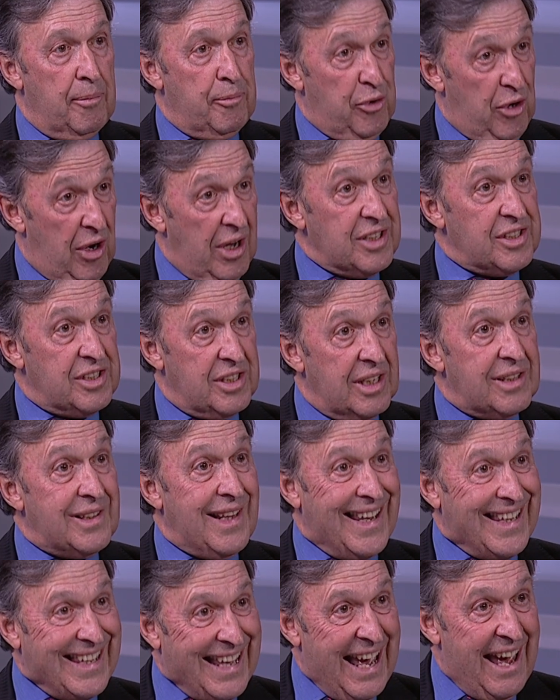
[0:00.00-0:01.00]
price that
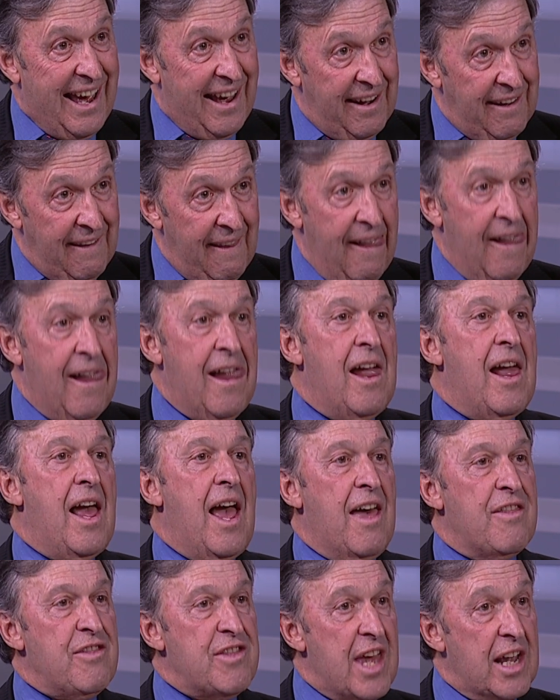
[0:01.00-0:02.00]
they can,
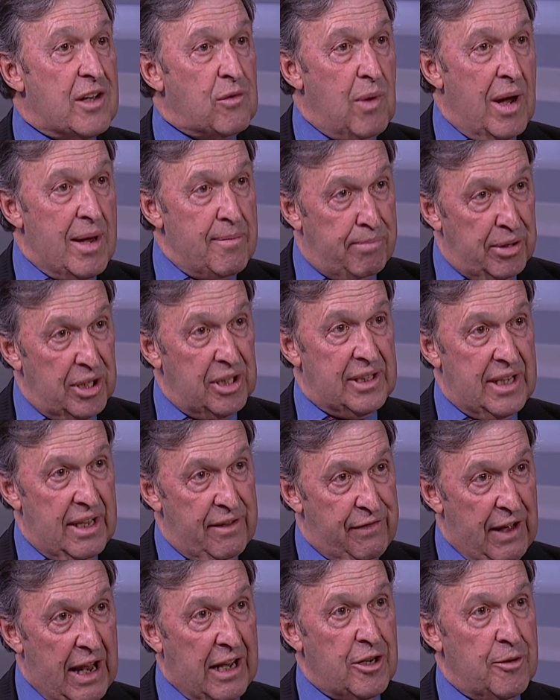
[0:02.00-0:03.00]
and that way build their
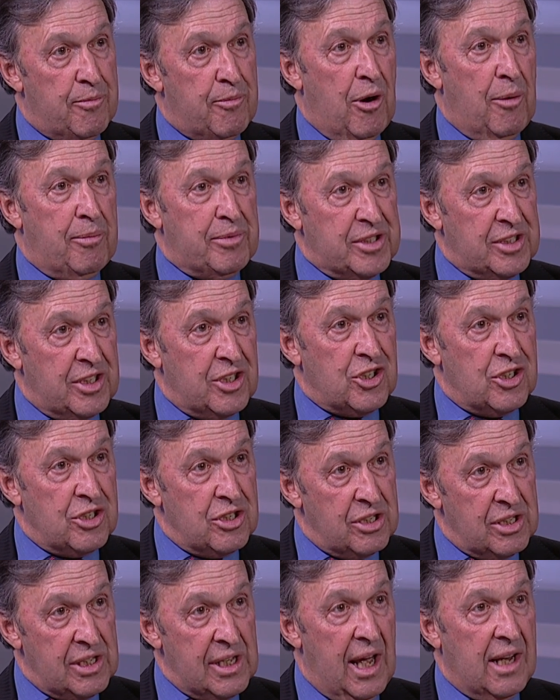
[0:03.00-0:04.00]
value proposition
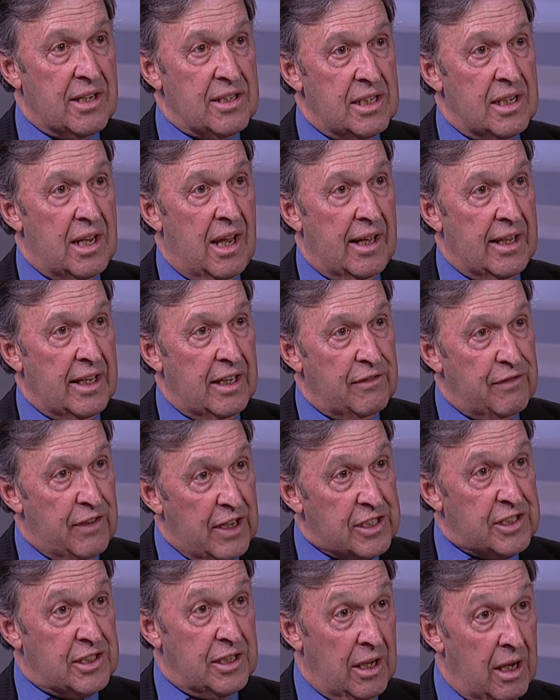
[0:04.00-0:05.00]
to the underlying
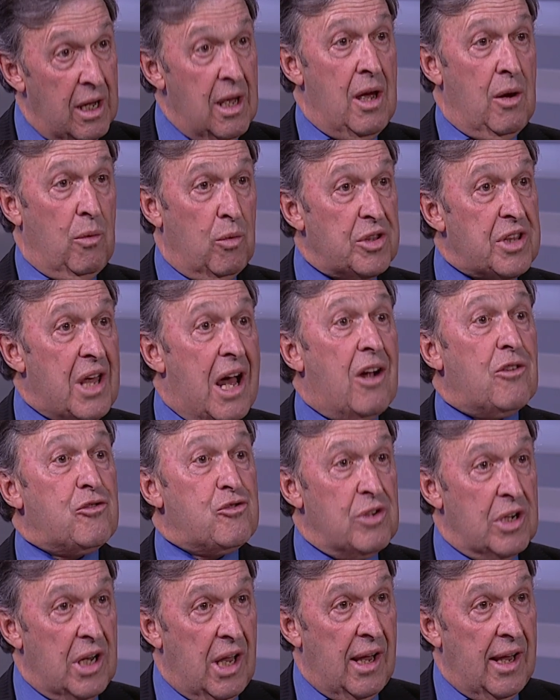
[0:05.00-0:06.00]
investor
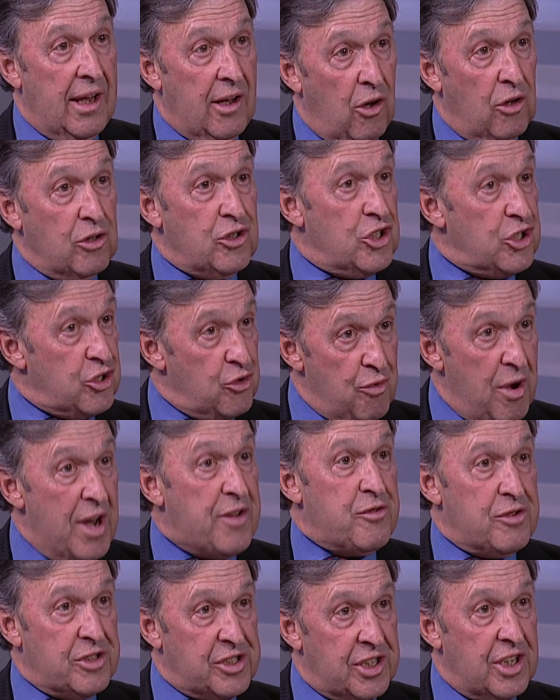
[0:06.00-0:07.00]
without relying on just
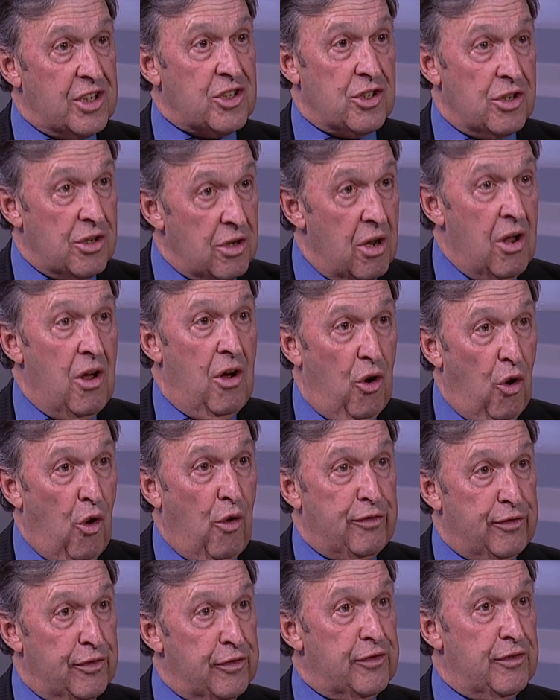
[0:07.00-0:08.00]
retrocession
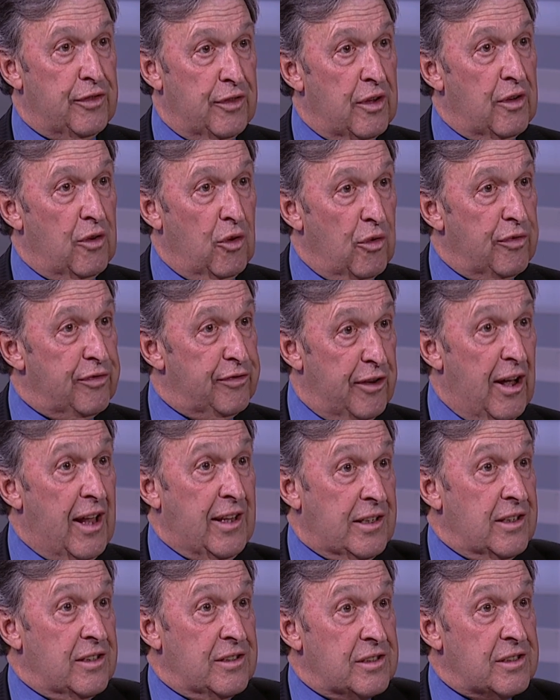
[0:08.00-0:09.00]
or
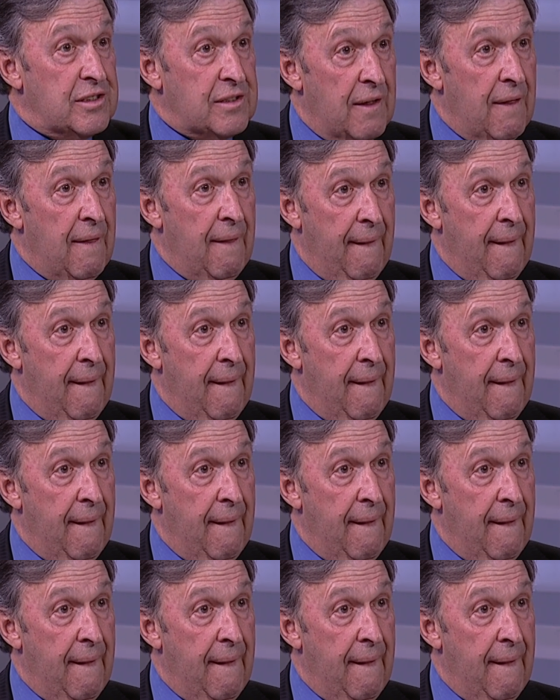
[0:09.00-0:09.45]
funds.